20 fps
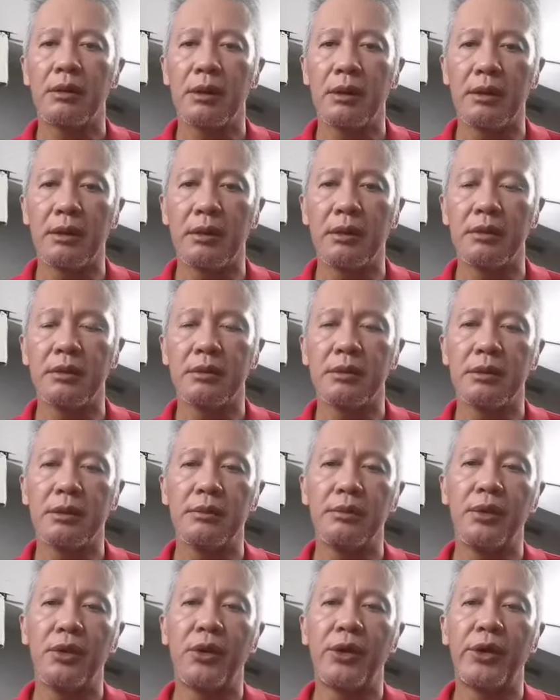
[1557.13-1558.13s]
The
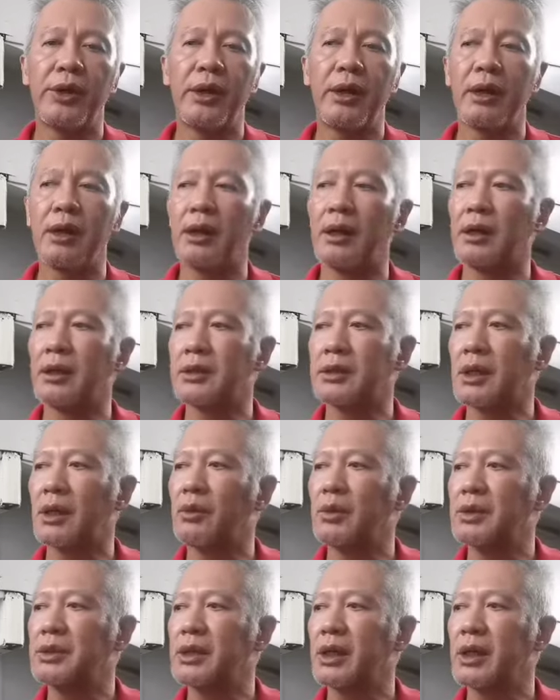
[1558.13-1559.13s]
the more
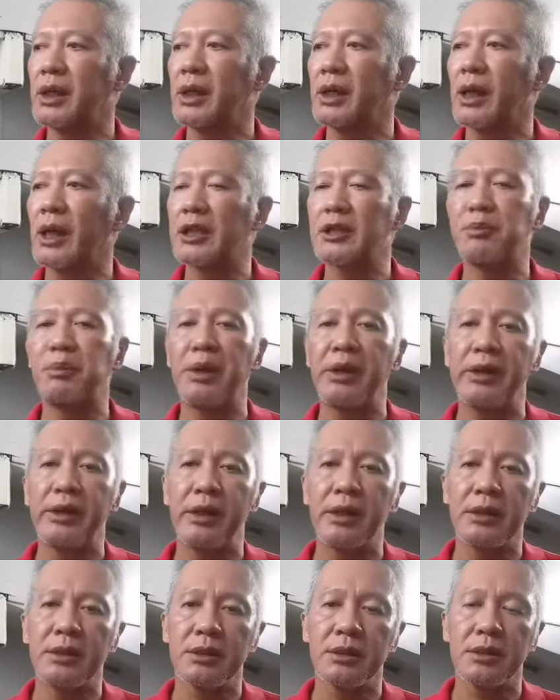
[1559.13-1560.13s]
shall we say
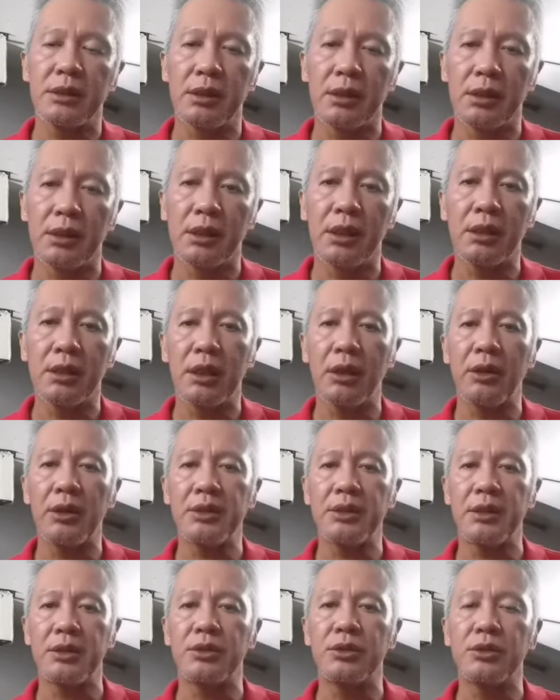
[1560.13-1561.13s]
experienced
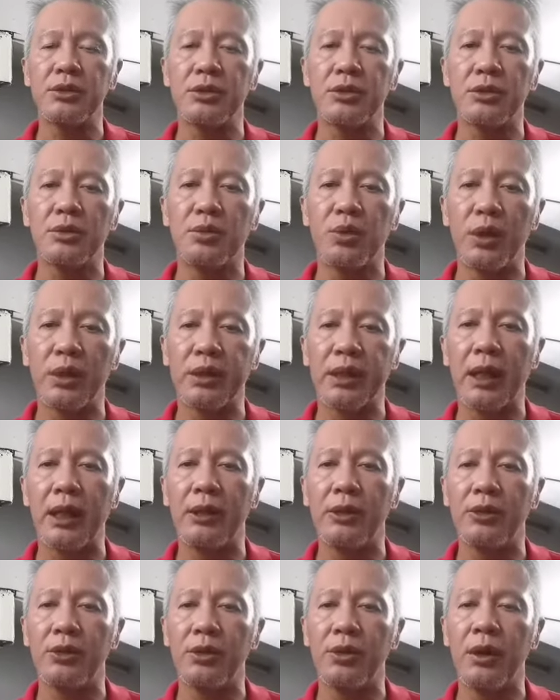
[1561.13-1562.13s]
guitarists in YouTube will
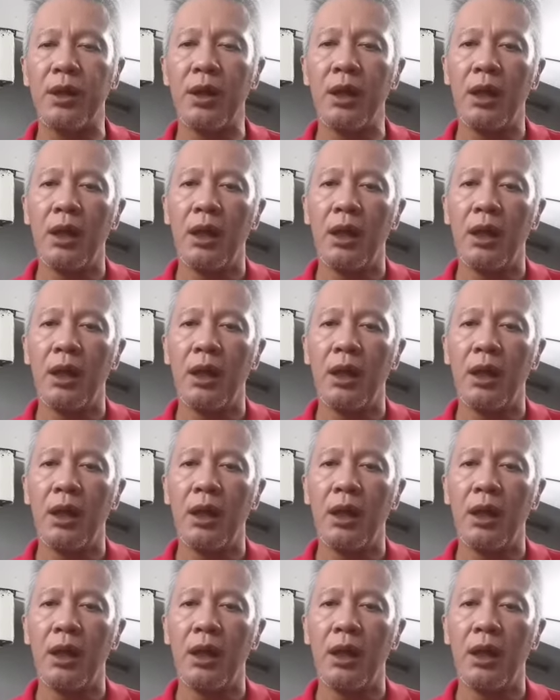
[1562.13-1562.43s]
tell you